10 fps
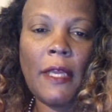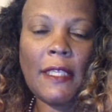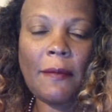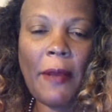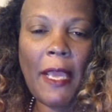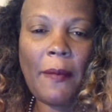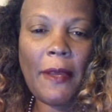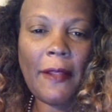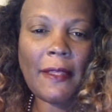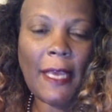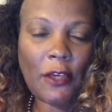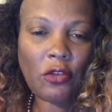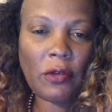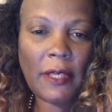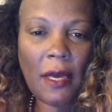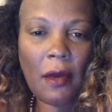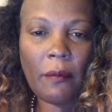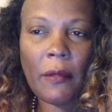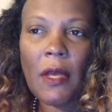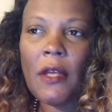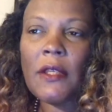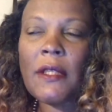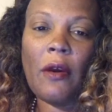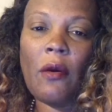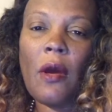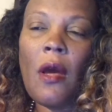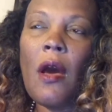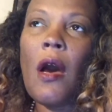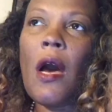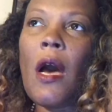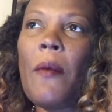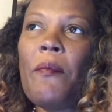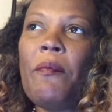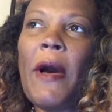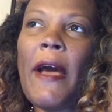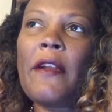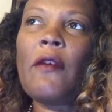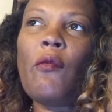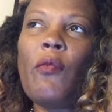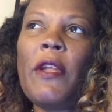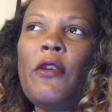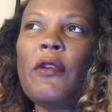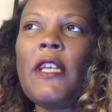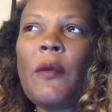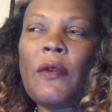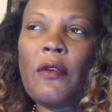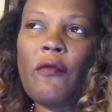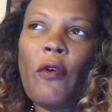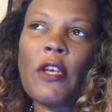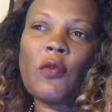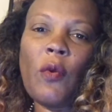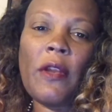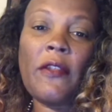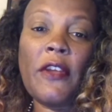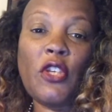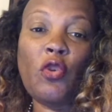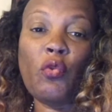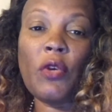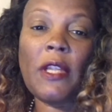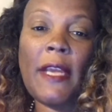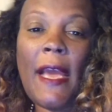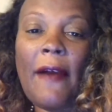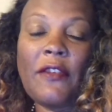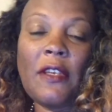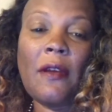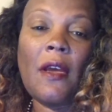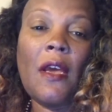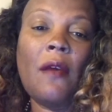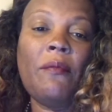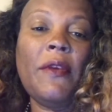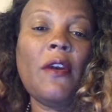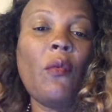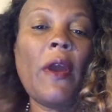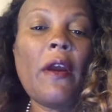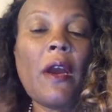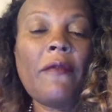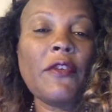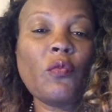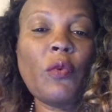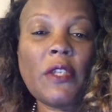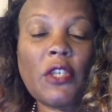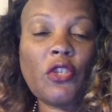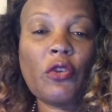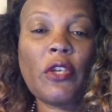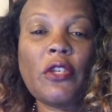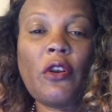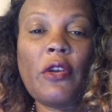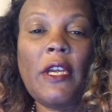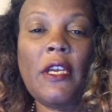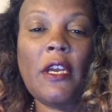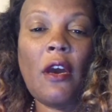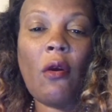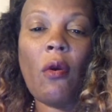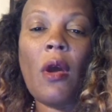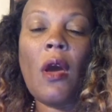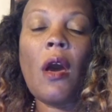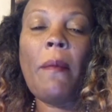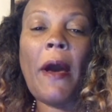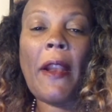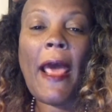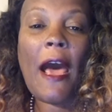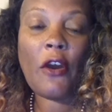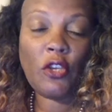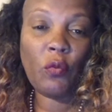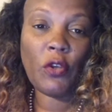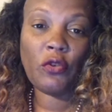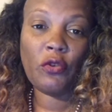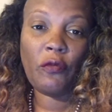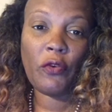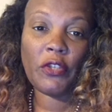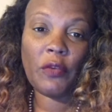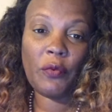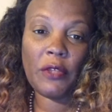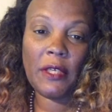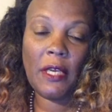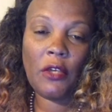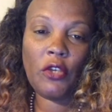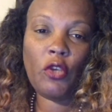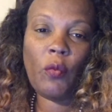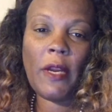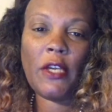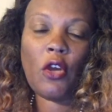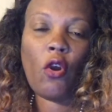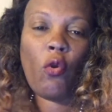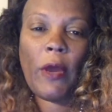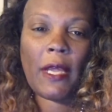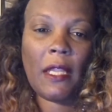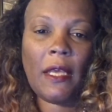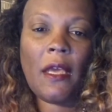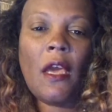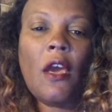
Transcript: It's a baby. That's extra dumb. So, but when you're dealing with divorce, one of the things you really have to be aware of is, what does your attorney know about how you want your divorce to proceed? Do you want it to go quickly?